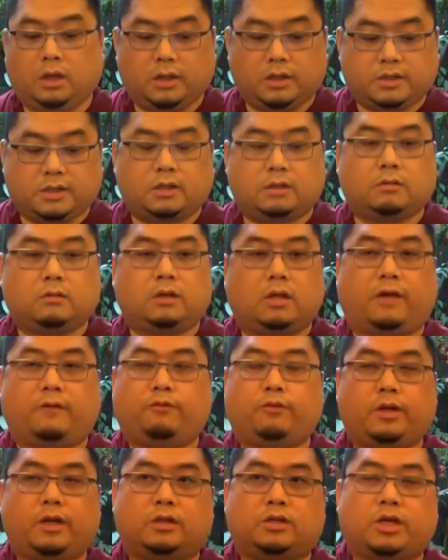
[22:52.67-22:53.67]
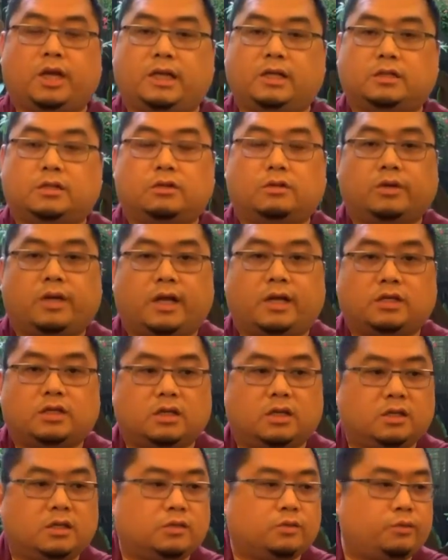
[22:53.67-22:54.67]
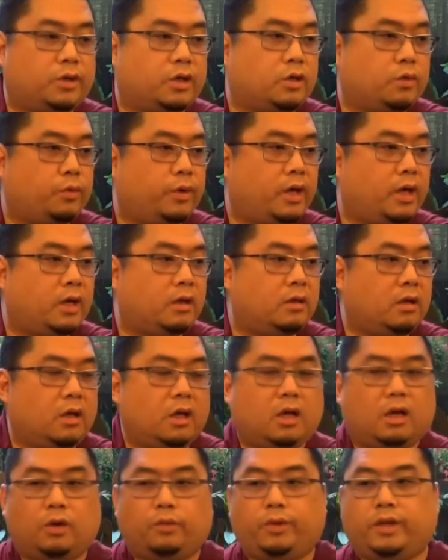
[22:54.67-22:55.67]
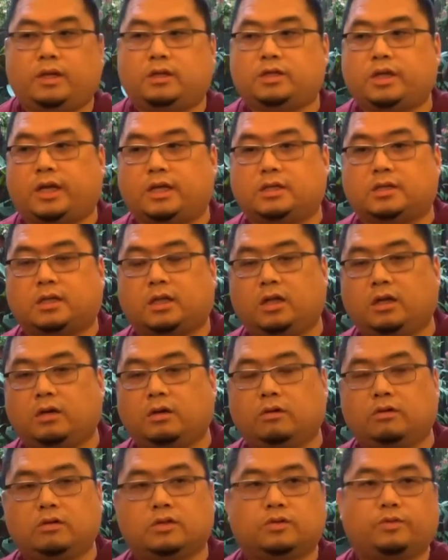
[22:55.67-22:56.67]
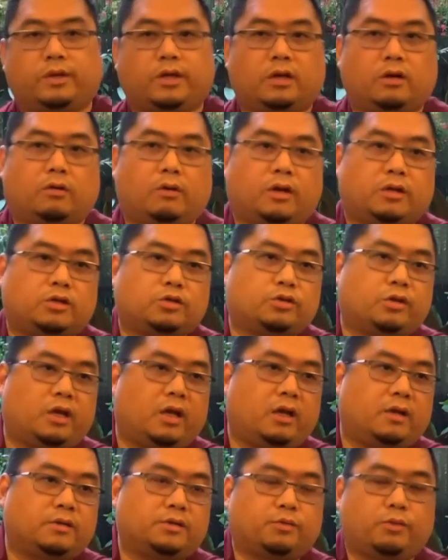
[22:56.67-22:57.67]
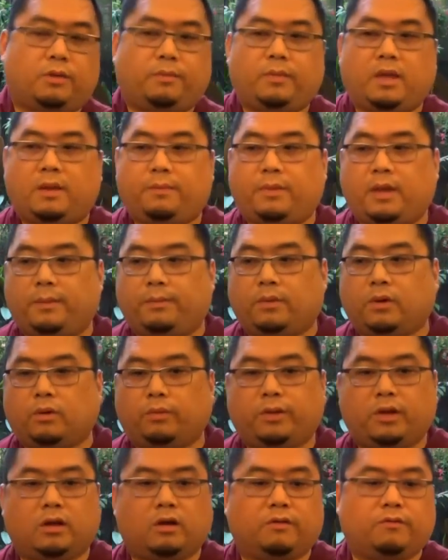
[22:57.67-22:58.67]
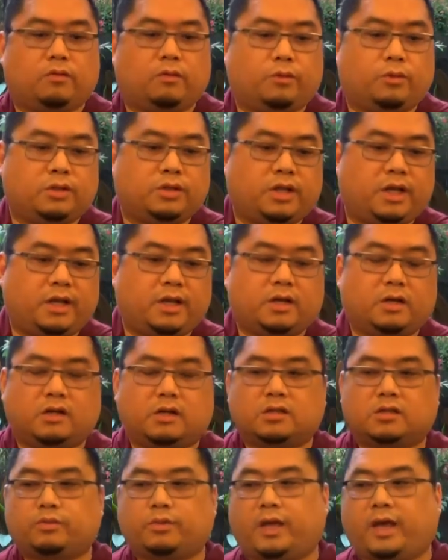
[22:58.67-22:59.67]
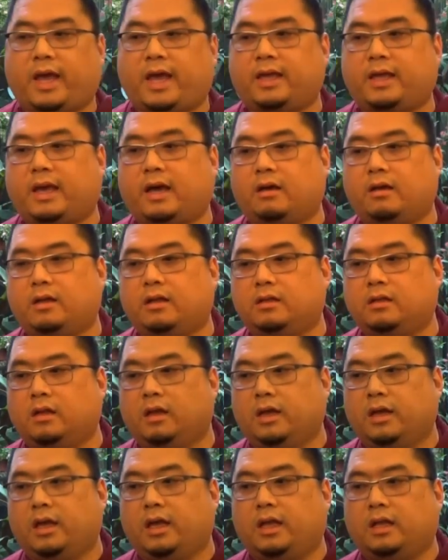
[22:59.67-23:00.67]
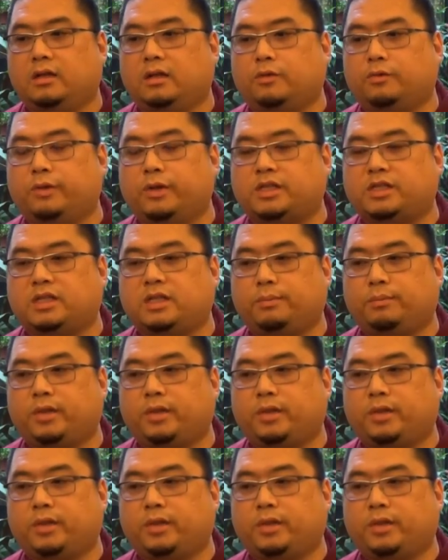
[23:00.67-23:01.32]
So if we change locations, we quit, we change clothes, we go on trips, we meet people, we go for more dinners, we hang out in ritzy